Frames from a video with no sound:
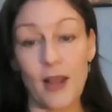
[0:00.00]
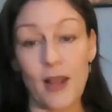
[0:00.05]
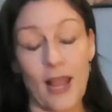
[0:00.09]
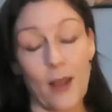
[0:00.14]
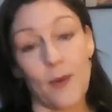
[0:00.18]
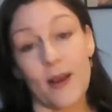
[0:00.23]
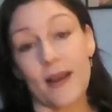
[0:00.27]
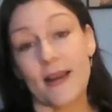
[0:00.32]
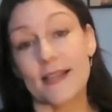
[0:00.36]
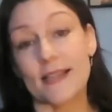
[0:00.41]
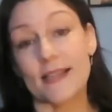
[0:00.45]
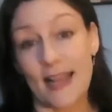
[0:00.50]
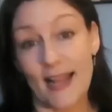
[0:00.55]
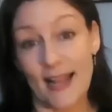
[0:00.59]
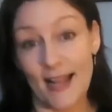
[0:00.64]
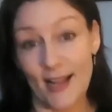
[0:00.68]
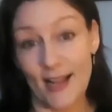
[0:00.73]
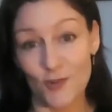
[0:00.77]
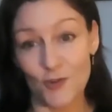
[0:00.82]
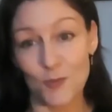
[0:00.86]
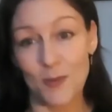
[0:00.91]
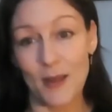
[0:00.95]
okay, we're going to take
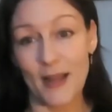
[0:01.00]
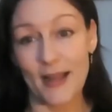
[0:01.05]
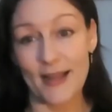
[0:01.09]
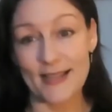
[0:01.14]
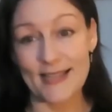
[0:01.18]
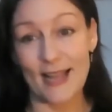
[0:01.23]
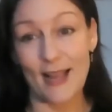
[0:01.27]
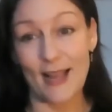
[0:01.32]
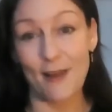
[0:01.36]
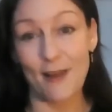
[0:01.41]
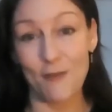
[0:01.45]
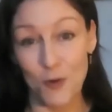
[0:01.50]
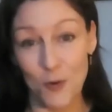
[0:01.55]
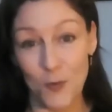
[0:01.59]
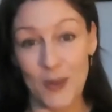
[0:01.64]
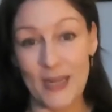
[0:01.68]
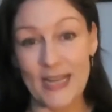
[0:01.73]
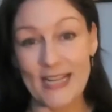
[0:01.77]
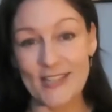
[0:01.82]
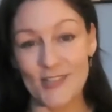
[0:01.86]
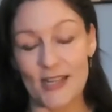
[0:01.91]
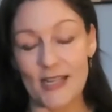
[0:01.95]
£100 out of your
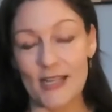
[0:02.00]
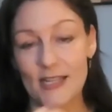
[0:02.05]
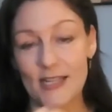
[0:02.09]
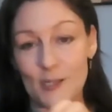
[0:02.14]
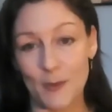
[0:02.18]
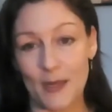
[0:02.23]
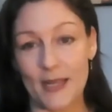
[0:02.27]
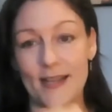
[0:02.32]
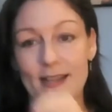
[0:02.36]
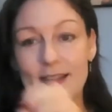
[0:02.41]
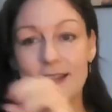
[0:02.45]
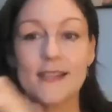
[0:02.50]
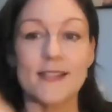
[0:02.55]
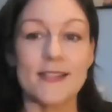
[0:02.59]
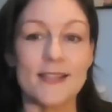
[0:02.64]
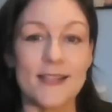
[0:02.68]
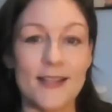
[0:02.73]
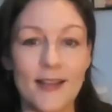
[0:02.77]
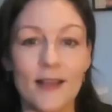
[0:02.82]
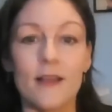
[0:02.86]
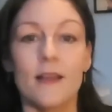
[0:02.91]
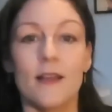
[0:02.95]
wages
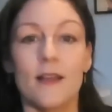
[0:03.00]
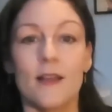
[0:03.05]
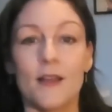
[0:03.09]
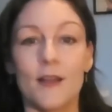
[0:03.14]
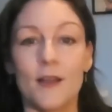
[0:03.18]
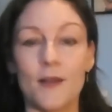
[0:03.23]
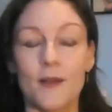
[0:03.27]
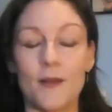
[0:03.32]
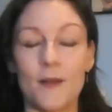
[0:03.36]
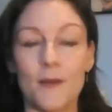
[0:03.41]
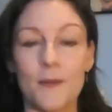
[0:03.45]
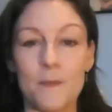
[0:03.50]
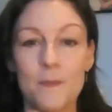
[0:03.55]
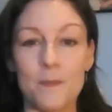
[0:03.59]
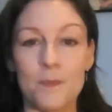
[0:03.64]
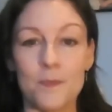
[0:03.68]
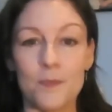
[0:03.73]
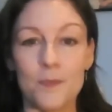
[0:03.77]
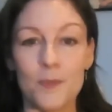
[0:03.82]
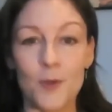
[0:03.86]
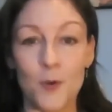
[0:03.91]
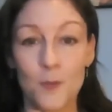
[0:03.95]
because
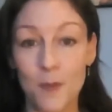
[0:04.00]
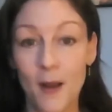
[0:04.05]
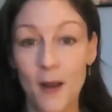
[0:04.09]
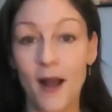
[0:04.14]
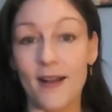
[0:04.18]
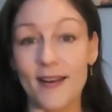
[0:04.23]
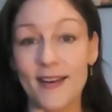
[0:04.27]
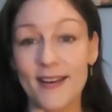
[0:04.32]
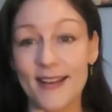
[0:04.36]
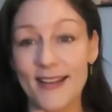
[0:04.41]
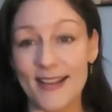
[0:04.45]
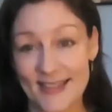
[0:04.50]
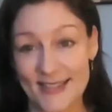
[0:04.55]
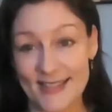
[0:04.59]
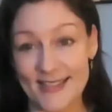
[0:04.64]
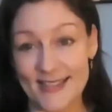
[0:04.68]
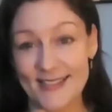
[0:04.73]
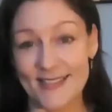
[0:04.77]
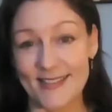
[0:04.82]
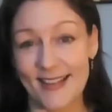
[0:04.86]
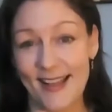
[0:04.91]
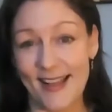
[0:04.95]
your partner
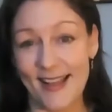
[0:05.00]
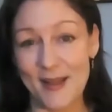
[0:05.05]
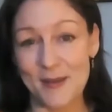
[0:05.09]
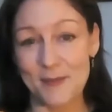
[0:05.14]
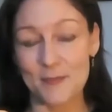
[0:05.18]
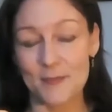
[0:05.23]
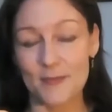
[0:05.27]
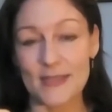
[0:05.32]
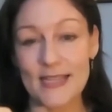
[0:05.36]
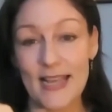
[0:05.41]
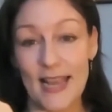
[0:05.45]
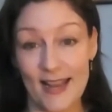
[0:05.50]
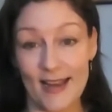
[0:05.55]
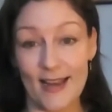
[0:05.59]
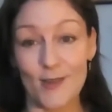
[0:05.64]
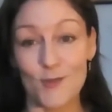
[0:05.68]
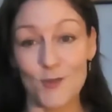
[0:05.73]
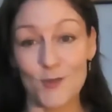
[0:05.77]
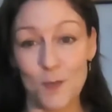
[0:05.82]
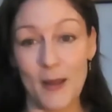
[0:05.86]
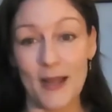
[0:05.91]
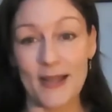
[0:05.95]
has taken
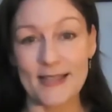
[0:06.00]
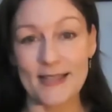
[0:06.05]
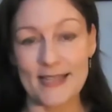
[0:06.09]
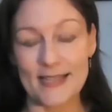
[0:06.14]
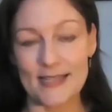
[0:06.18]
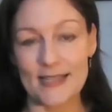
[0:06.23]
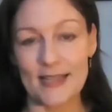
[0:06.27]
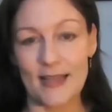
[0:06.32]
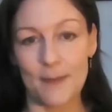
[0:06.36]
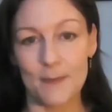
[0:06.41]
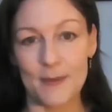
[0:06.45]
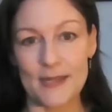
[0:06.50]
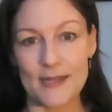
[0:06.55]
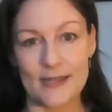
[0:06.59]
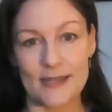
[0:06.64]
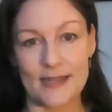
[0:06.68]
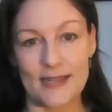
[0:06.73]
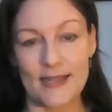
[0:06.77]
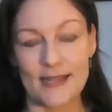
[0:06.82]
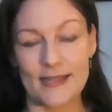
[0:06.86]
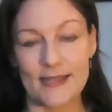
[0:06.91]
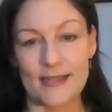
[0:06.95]
£100 into their
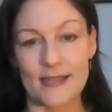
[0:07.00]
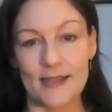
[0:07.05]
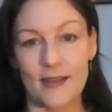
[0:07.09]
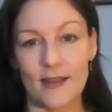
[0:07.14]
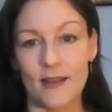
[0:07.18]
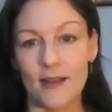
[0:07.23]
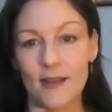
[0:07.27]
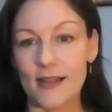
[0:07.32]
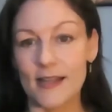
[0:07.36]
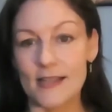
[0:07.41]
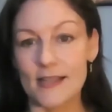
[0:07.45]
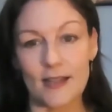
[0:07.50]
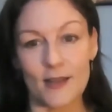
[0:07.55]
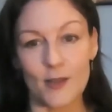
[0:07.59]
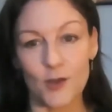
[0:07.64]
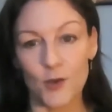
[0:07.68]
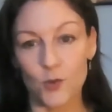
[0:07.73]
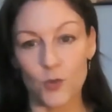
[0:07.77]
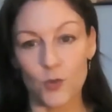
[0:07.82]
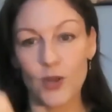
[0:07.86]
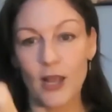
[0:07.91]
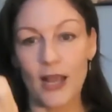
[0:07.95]
business. It's like
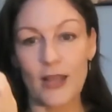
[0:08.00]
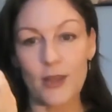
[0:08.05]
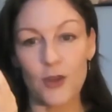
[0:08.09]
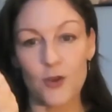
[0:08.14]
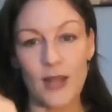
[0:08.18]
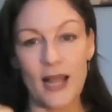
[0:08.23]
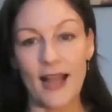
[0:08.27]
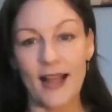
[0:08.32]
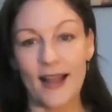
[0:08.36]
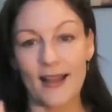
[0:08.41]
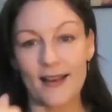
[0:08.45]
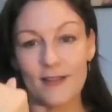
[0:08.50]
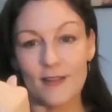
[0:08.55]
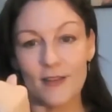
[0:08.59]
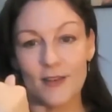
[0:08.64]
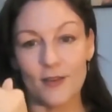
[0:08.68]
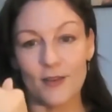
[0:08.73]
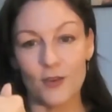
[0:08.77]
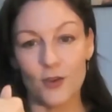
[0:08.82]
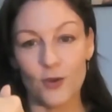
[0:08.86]
you can't